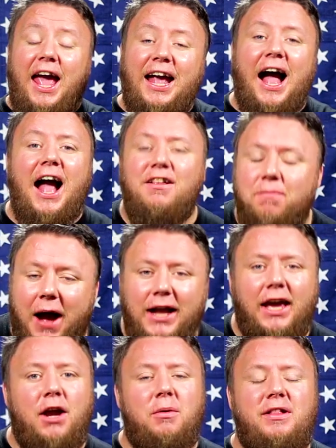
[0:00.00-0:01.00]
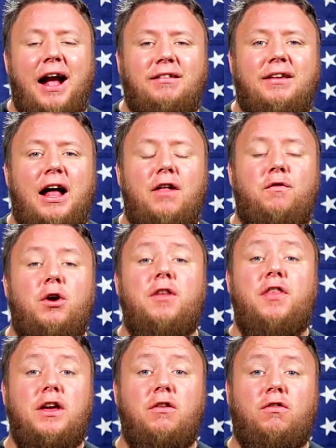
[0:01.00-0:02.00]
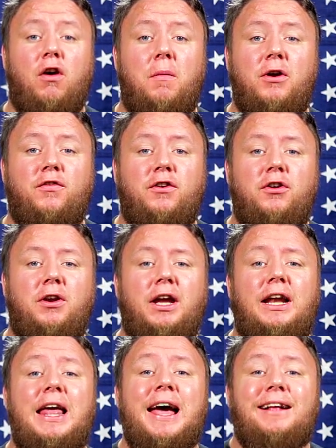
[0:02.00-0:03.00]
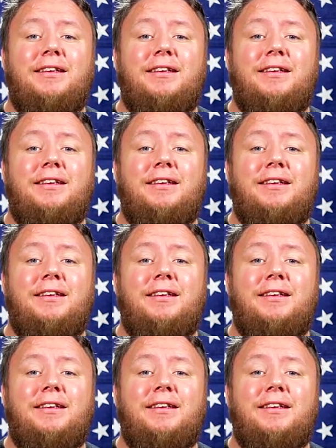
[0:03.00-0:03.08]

Hey guys, Micah here with TactiCalifornia. Thank you so much for tuning in.